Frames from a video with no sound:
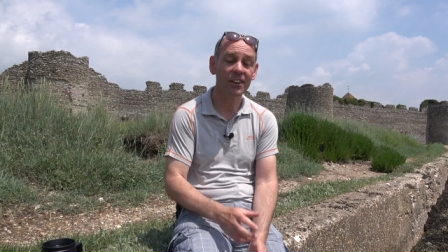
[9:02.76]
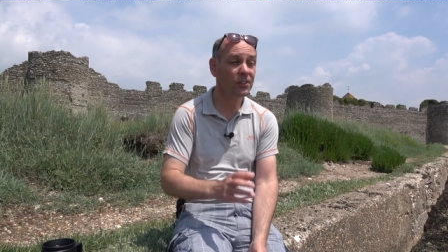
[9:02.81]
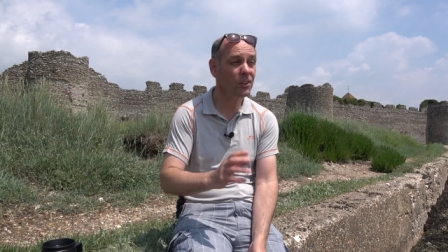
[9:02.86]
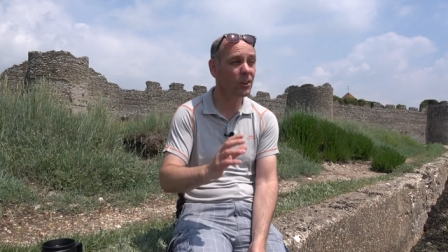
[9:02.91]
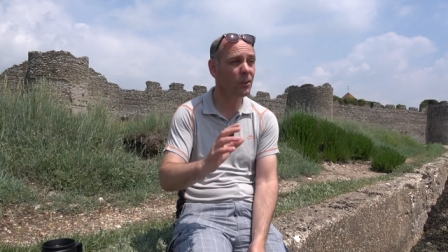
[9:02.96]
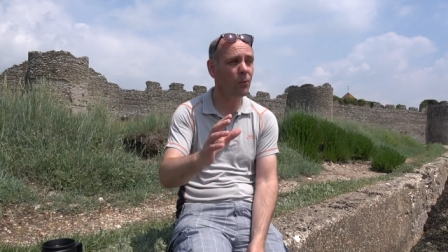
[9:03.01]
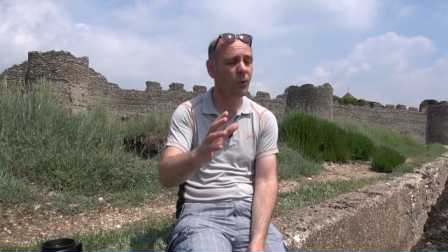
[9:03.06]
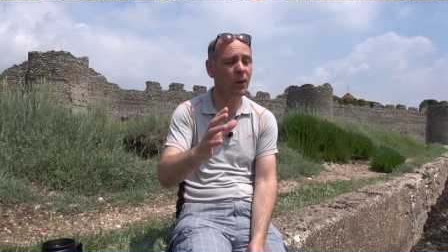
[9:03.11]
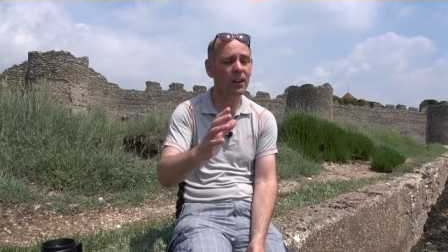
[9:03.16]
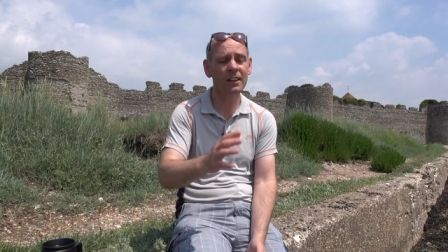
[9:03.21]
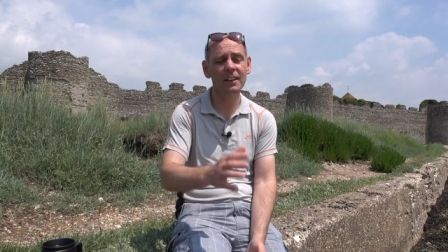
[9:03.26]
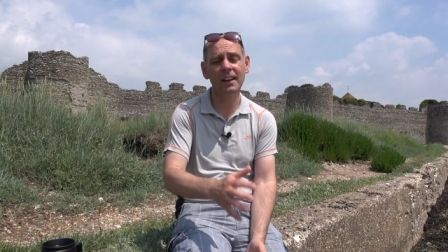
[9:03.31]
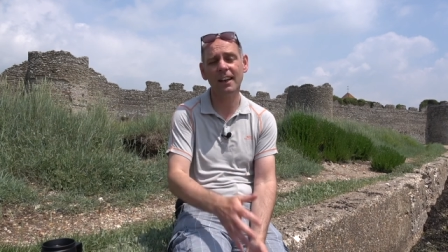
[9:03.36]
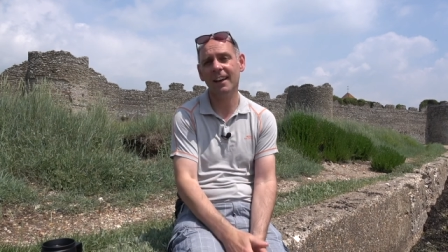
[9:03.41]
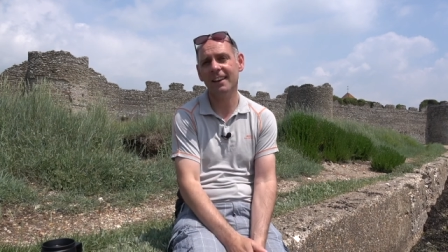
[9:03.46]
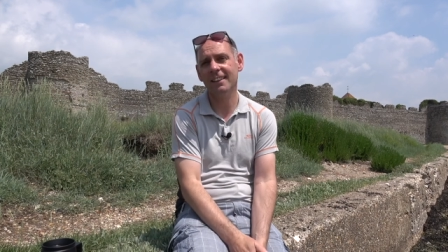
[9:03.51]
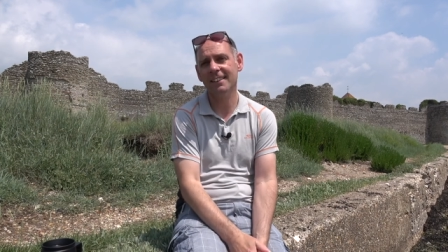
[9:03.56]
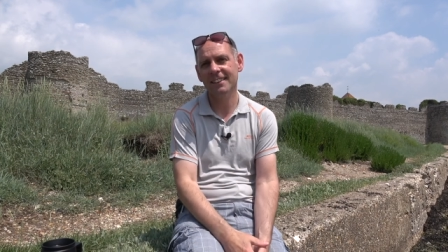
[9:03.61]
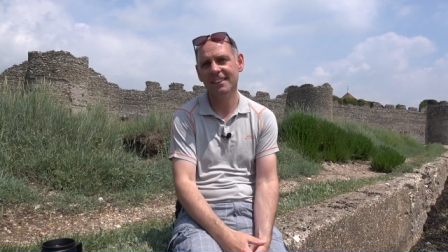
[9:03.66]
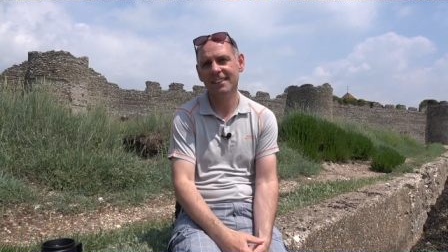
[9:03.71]
do
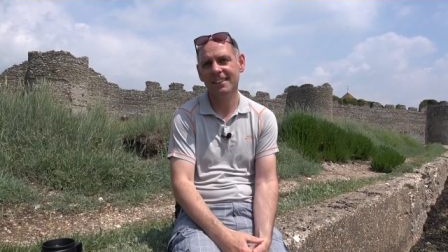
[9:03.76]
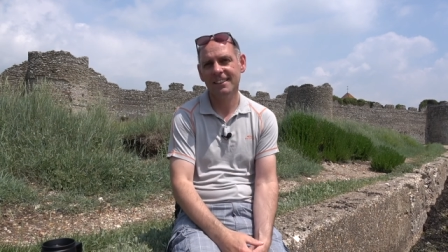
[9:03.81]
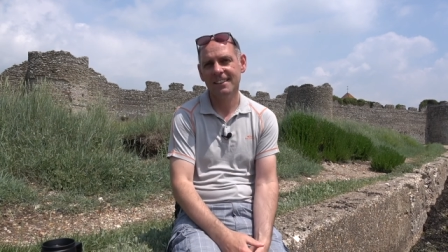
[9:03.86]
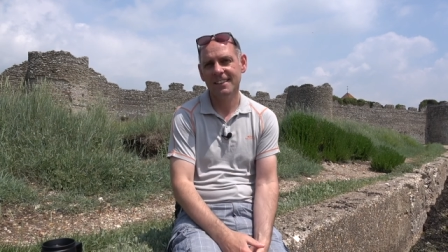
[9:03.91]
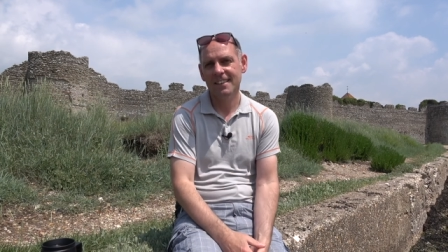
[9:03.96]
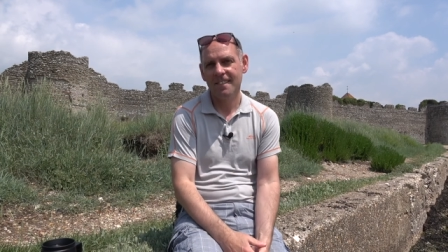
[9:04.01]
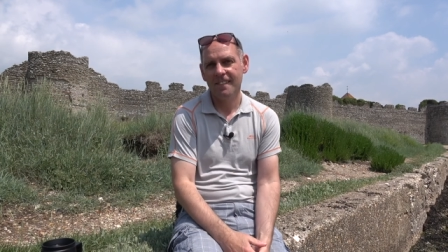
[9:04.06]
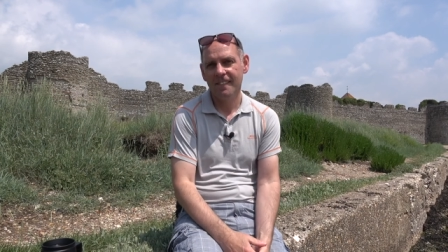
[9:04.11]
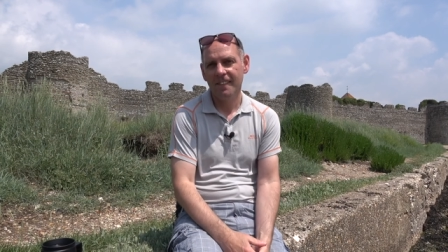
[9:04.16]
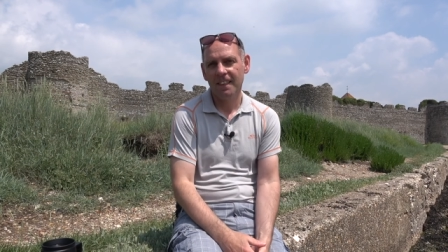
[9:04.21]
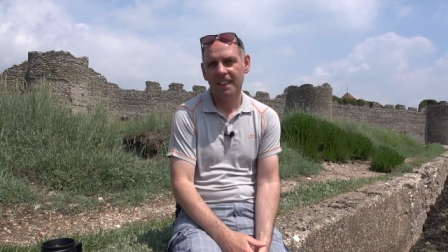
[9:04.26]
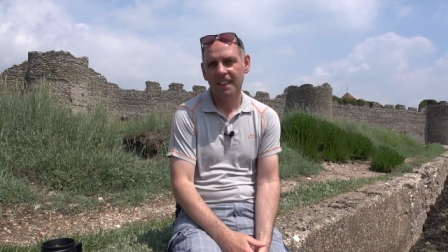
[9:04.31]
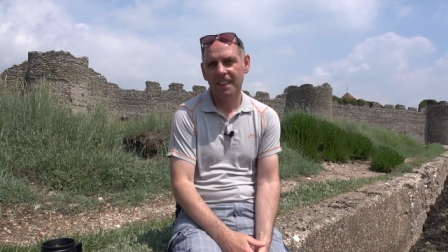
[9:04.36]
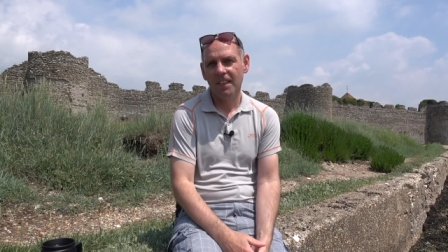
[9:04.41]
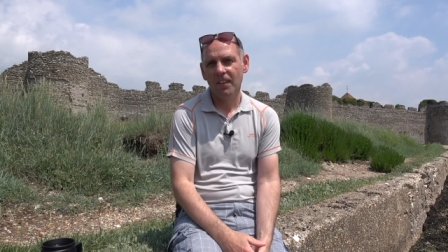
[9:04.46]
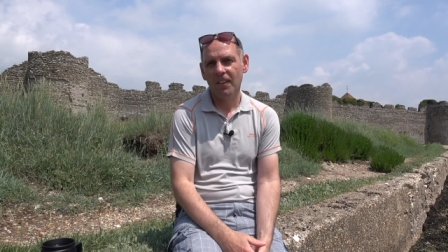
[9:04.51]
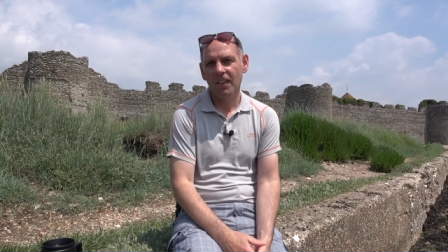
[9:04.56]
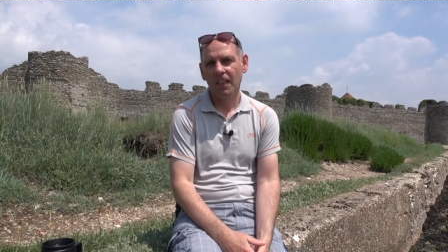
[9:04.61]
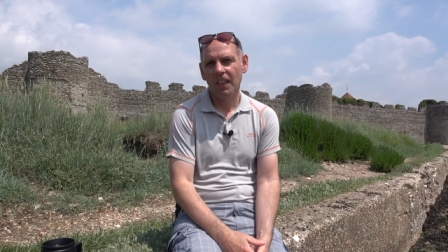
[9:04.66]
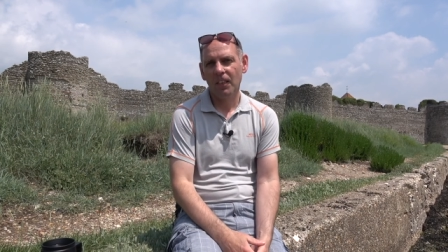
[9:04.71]
wonder
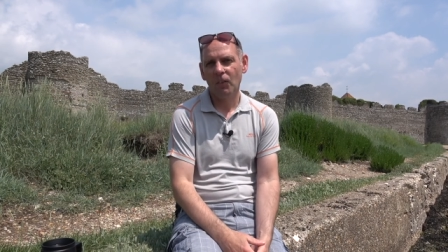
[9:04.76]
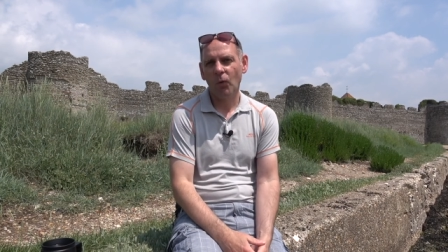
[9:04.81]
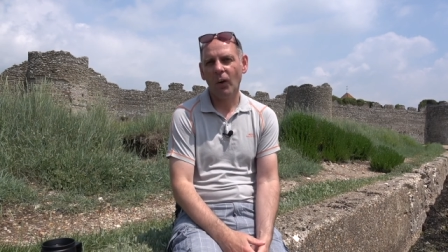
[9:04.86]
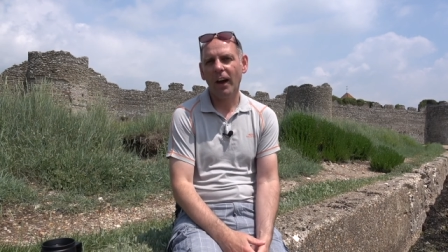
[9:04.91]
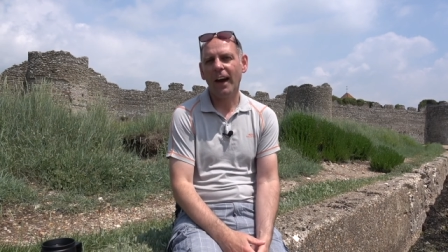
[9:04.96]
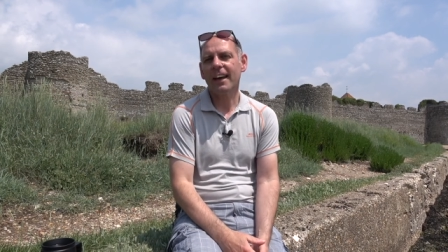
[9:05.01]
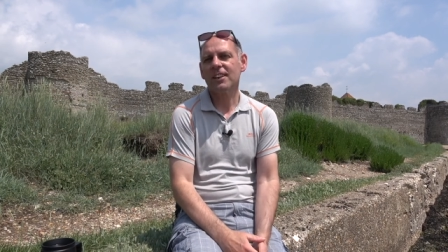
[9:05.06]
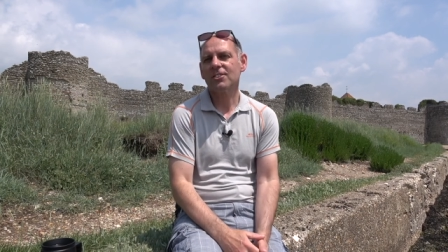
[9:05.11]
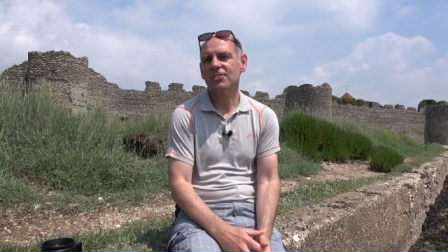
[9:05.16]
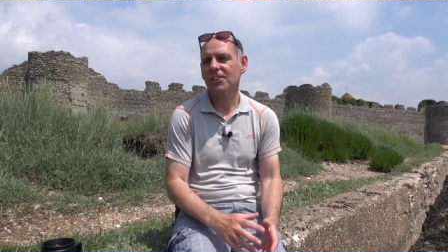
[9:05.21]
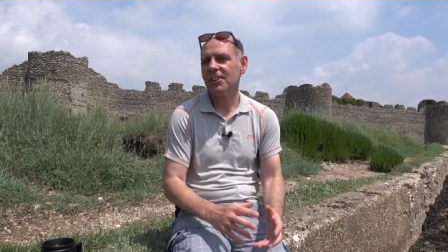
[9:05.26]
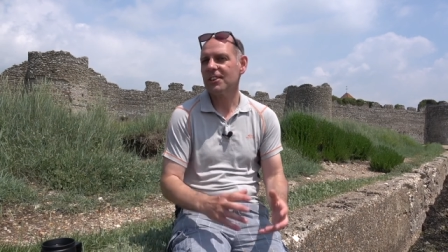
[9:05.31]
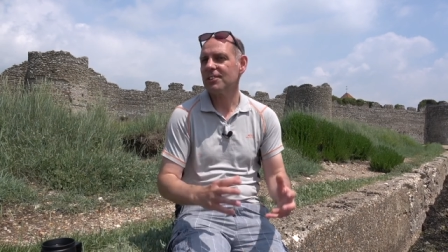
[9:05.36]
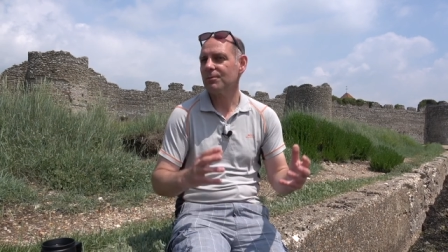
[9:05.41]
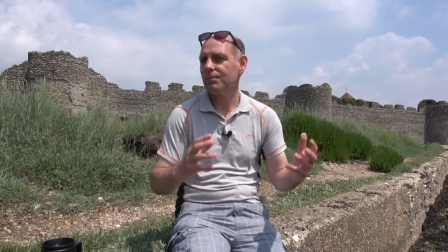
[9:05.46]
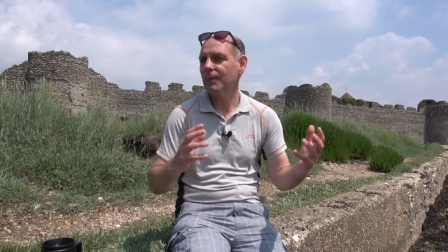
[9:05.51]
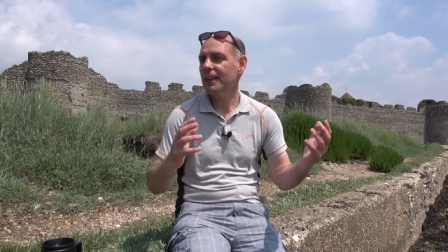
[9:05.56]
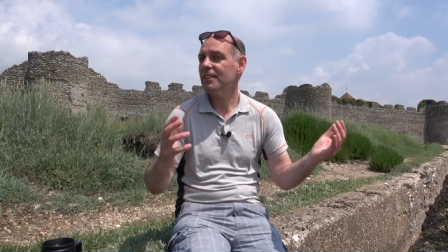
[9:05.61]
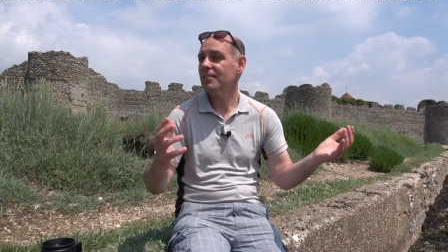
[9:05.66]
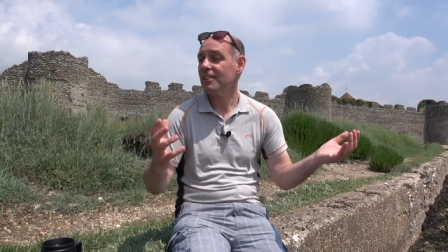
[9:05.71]
what our
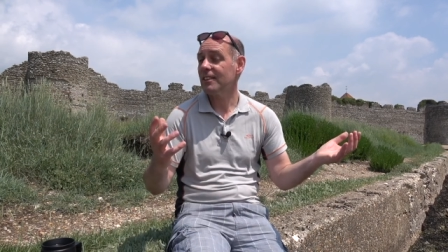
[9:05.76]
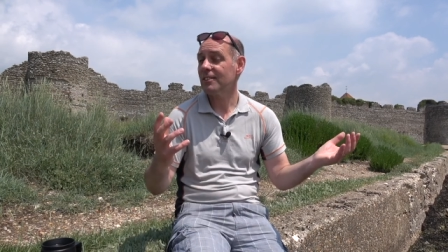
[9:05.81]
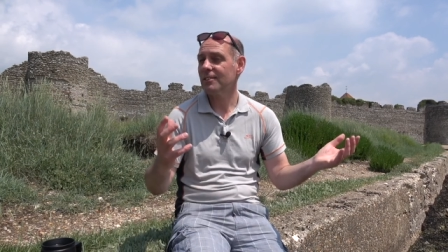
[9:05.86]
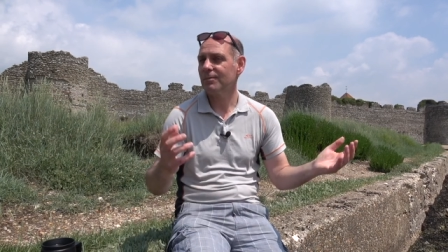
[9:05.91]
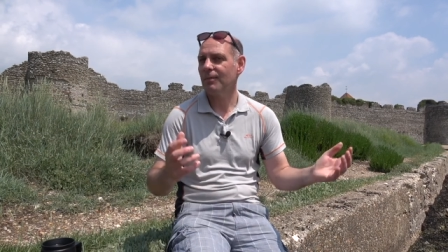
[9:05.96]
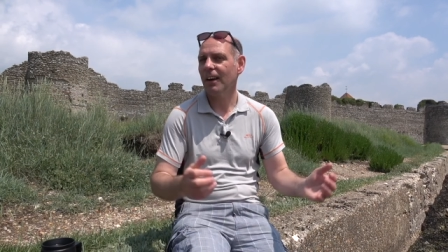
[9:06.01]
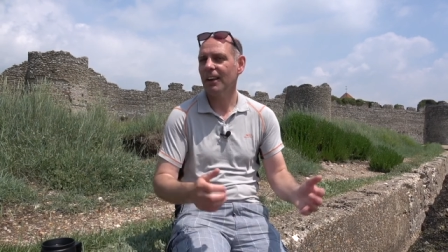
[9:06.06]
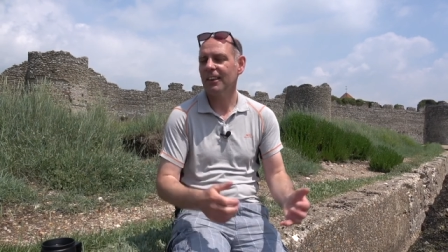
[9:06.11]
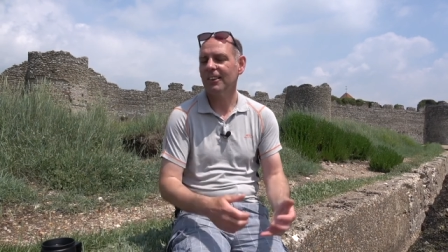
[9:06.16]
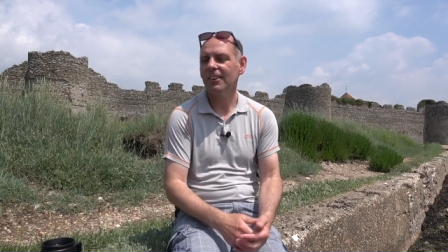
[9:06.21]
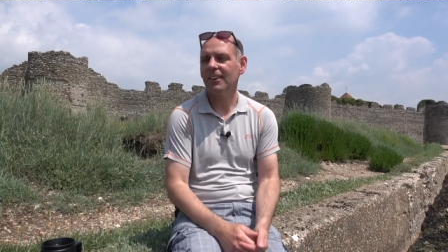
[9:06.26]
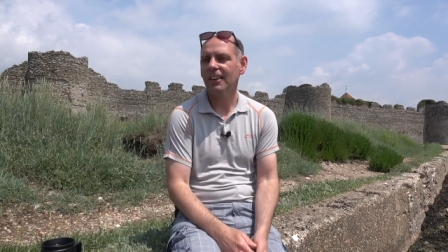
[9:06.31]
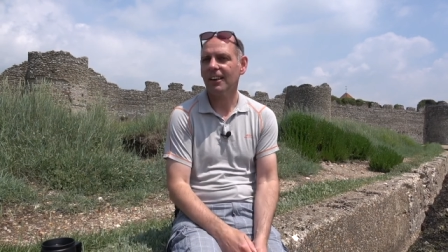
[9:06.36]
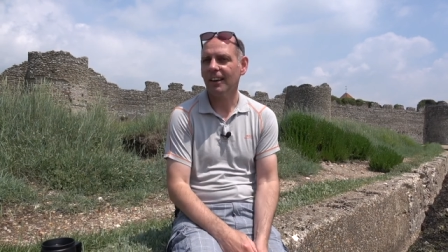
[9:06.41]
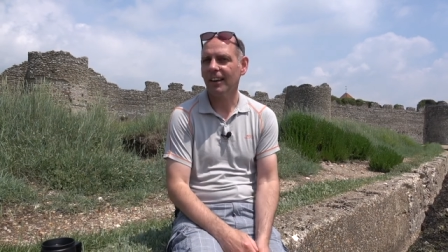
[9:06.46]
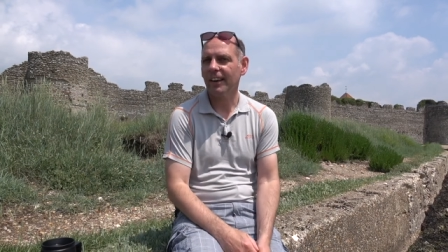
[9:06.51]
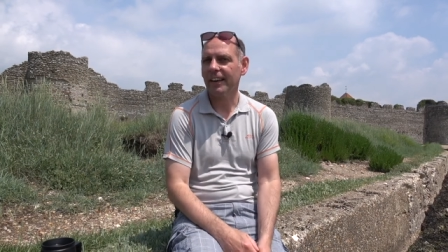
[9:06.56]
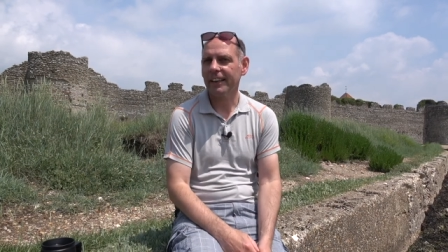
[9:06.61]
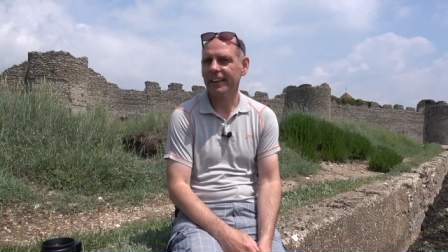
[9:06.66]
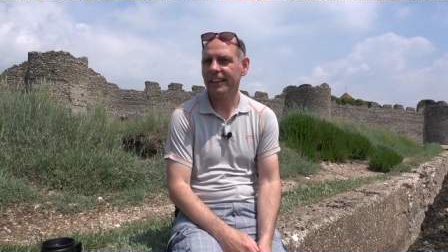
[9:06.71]
church meetings might look
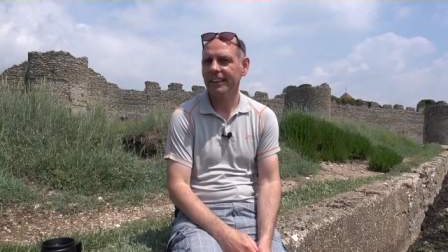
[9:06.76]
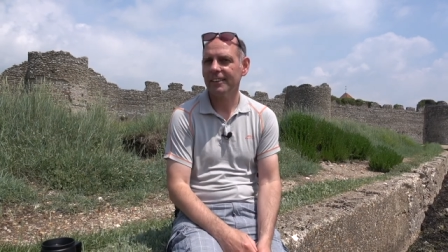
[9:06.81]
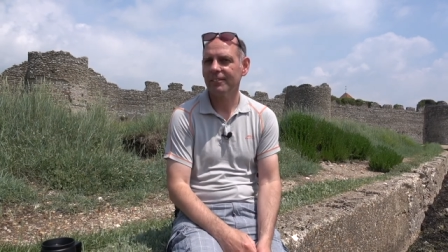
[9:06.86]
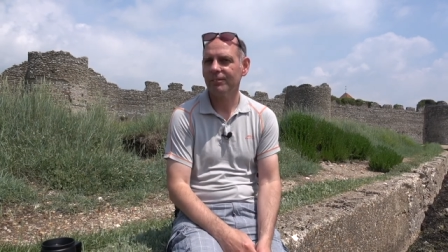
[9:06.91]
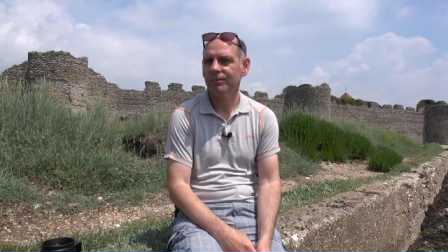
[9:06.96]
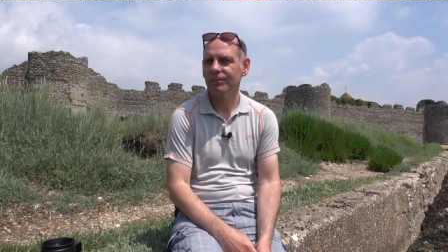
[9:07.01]
like